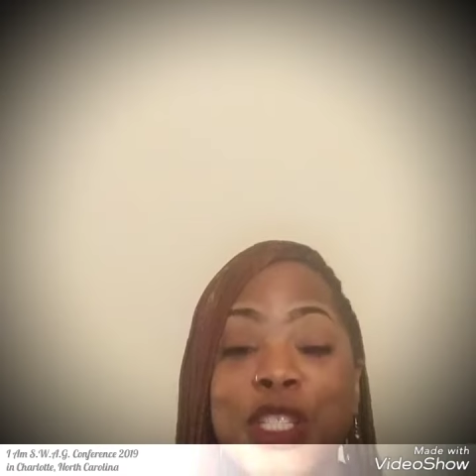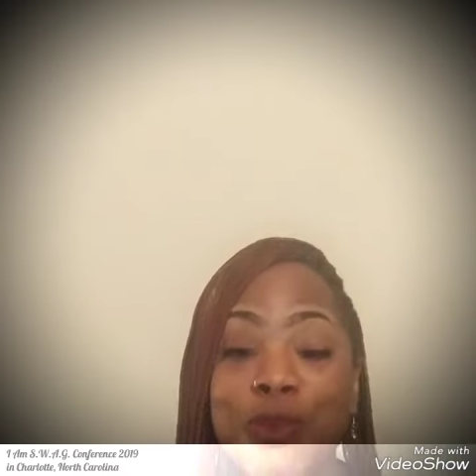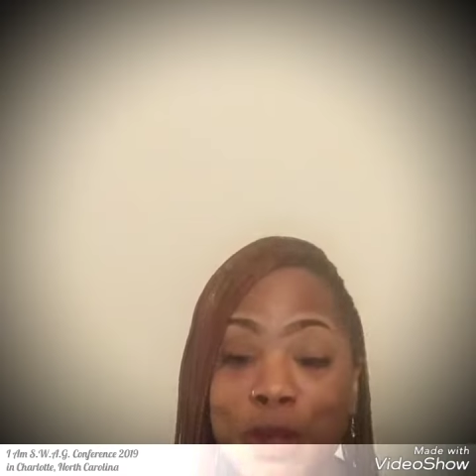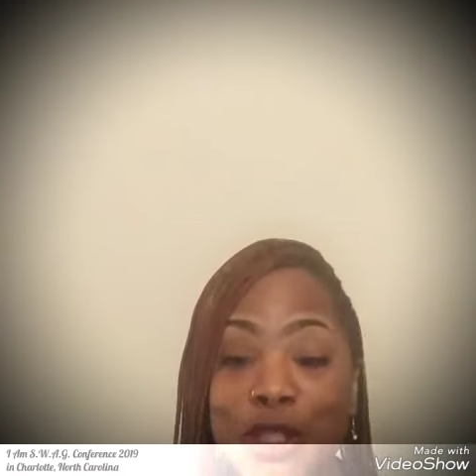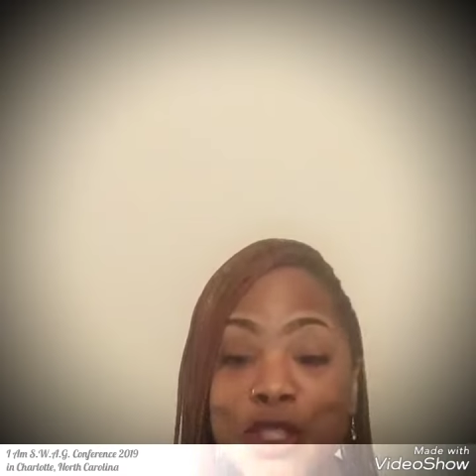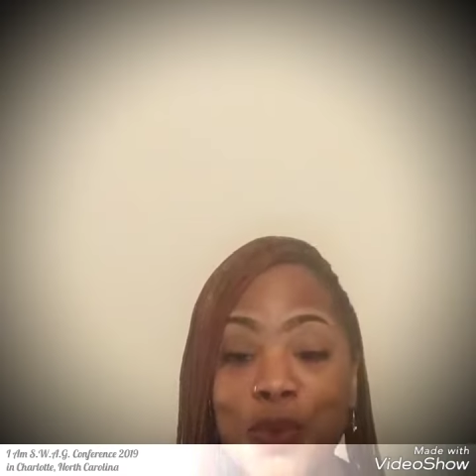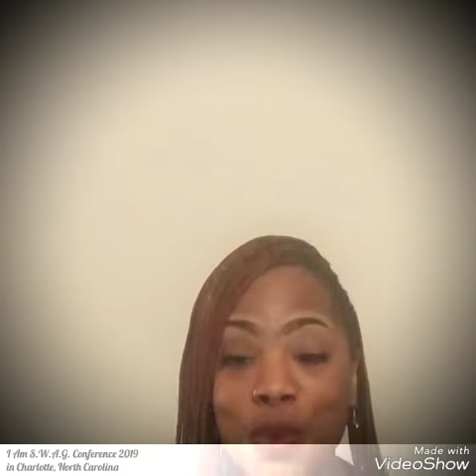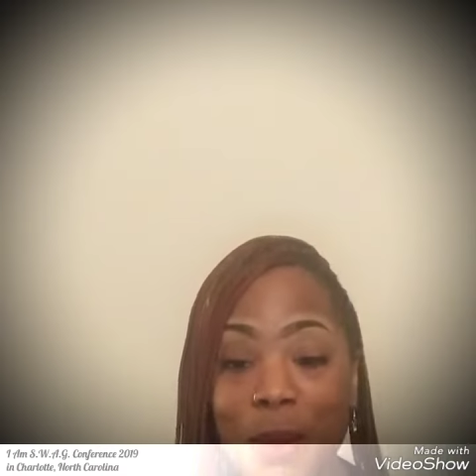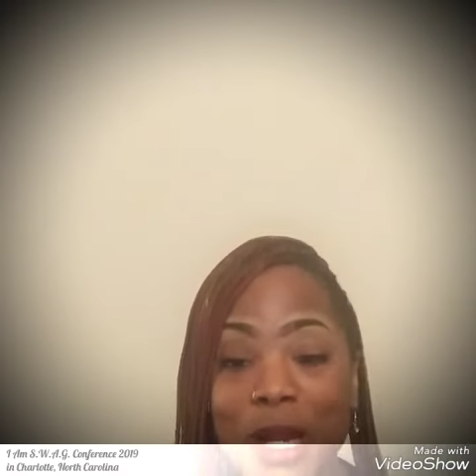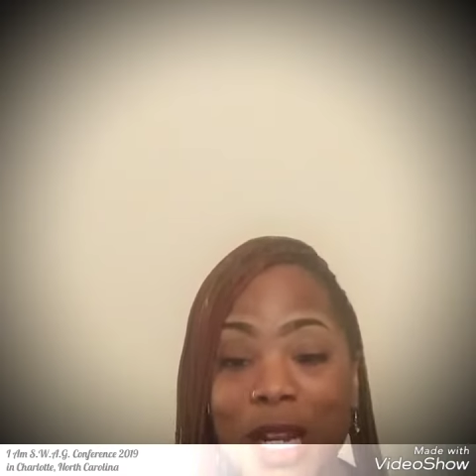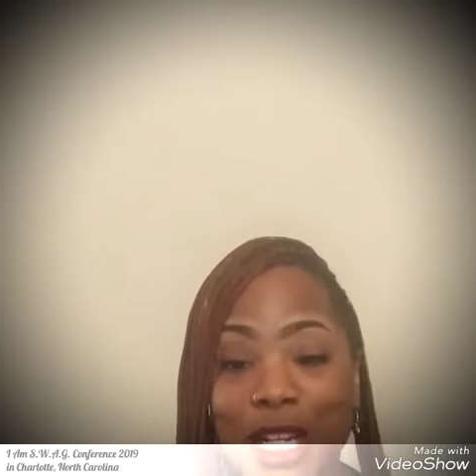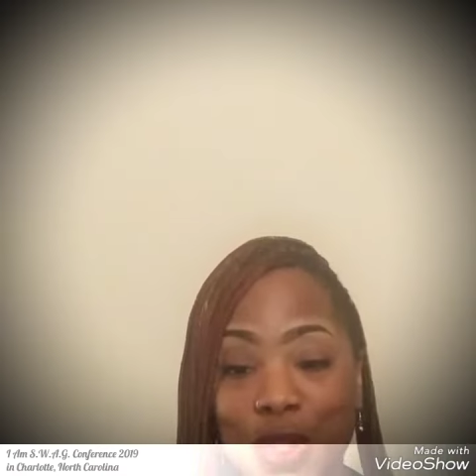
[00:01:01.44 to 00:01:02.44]
Spiritual Woman
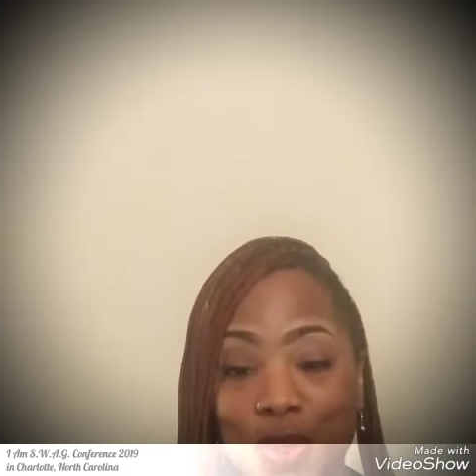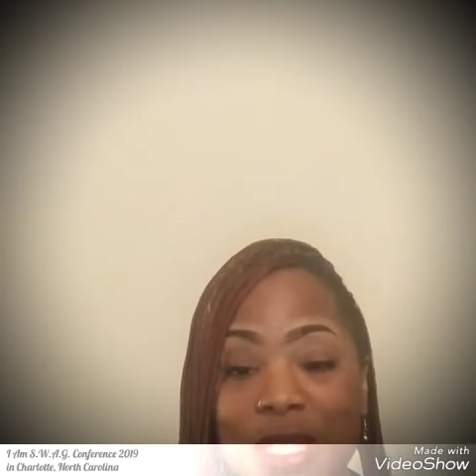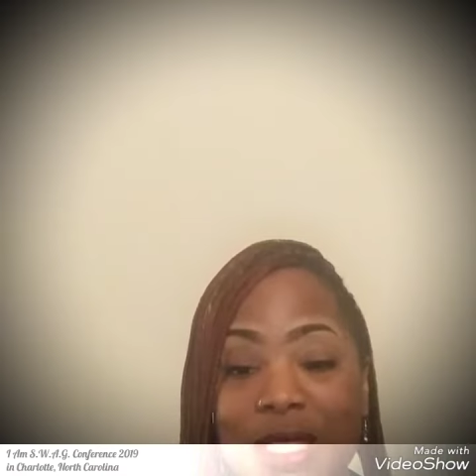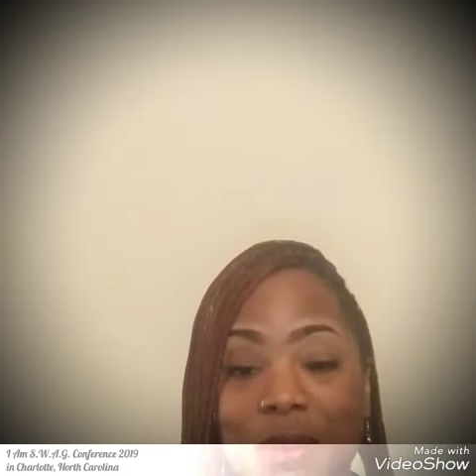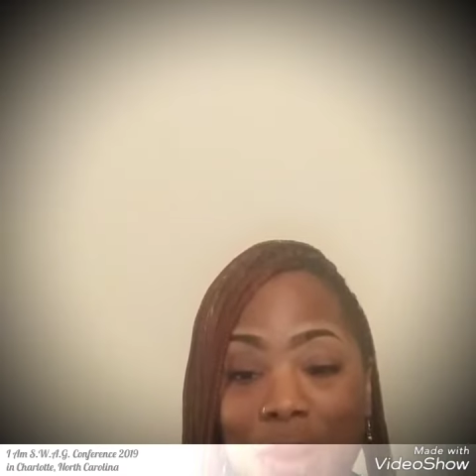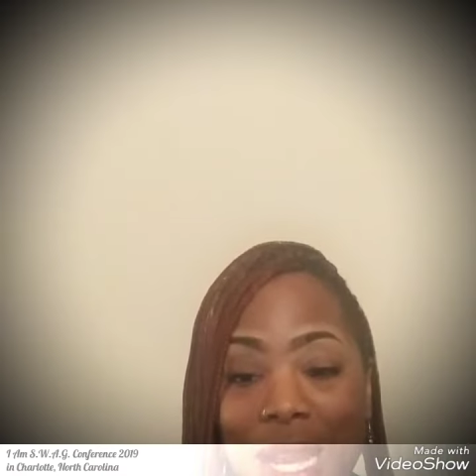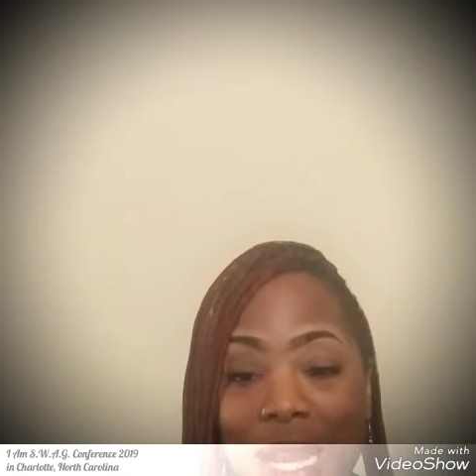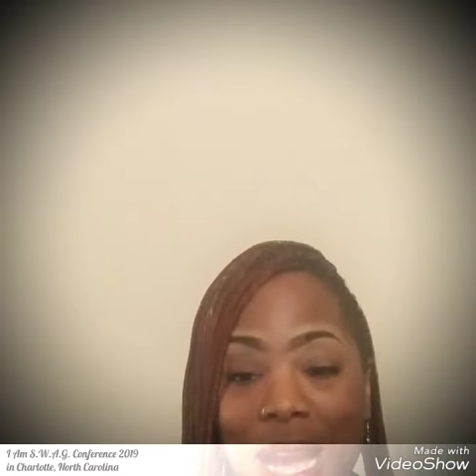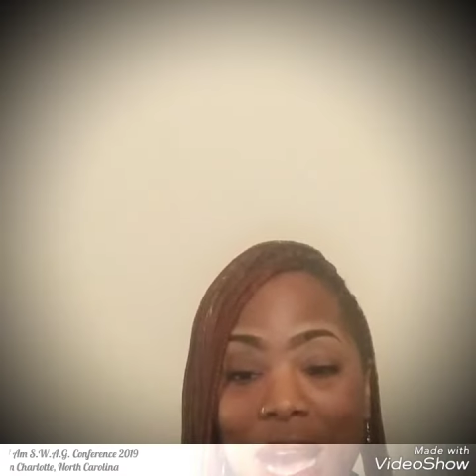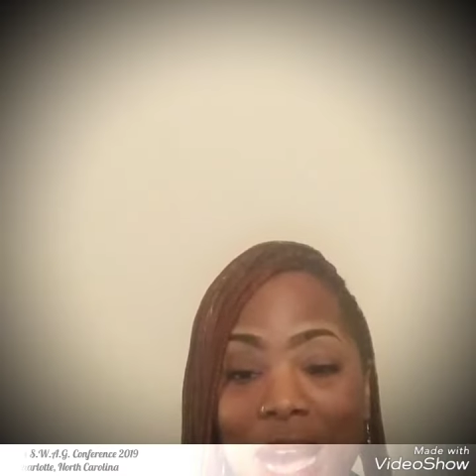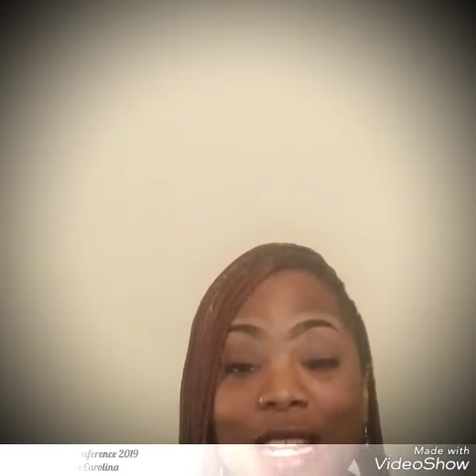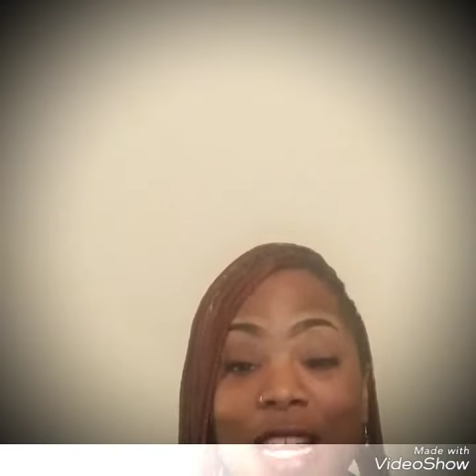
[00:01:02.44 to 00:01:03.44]
Anointed by
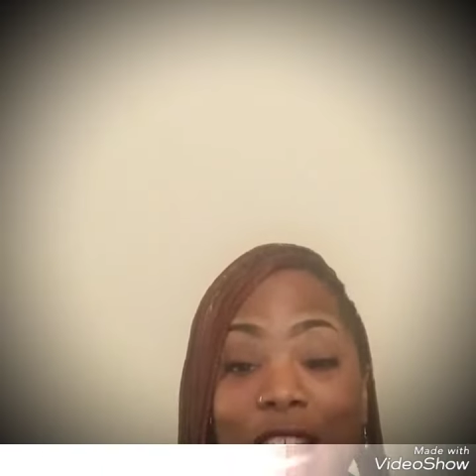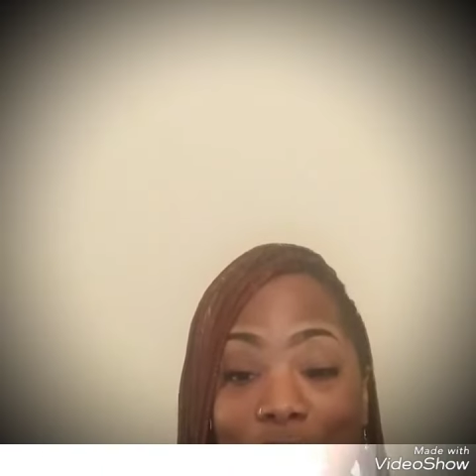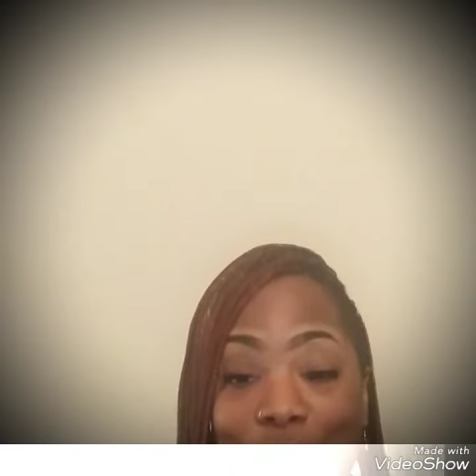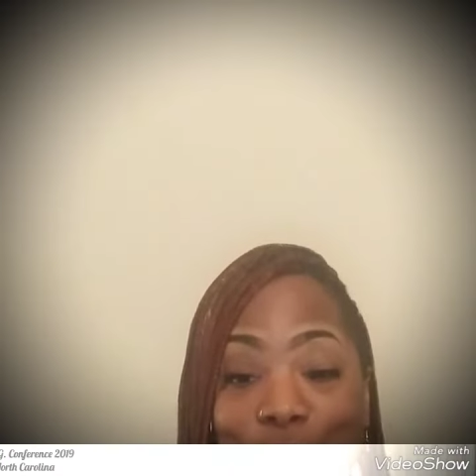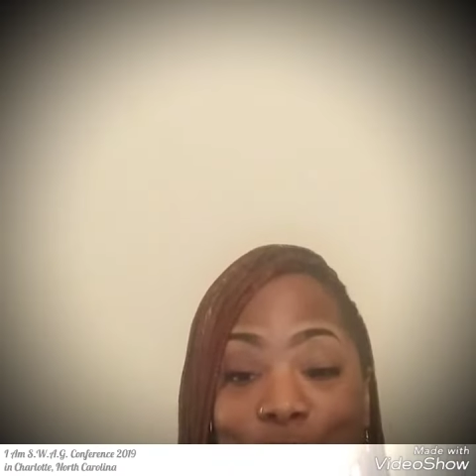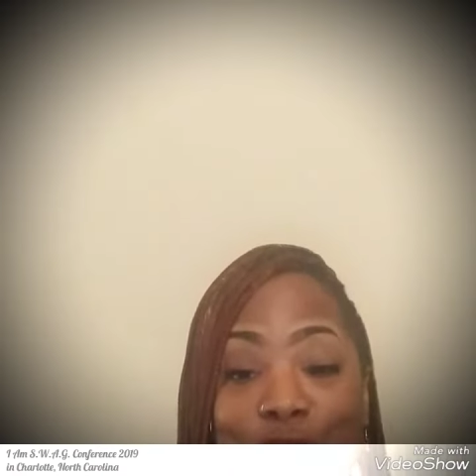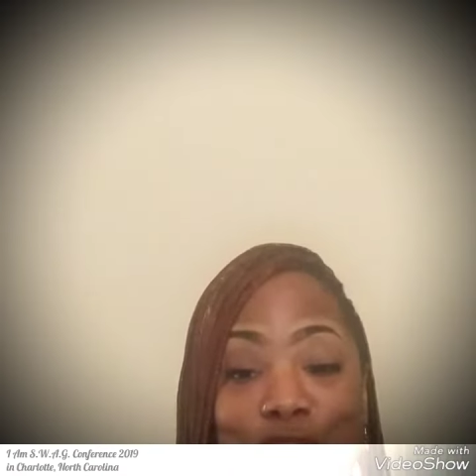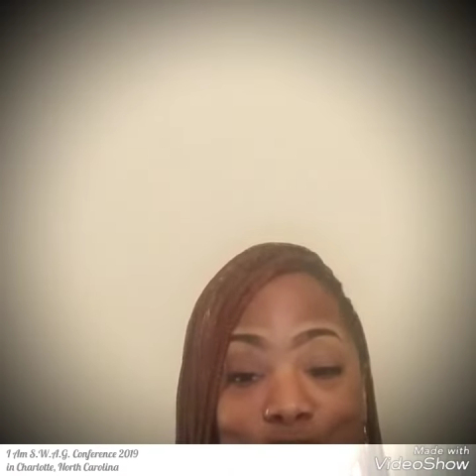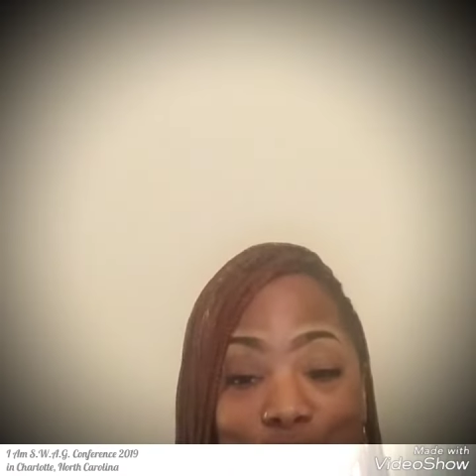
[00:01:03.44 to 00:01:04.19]
God Conference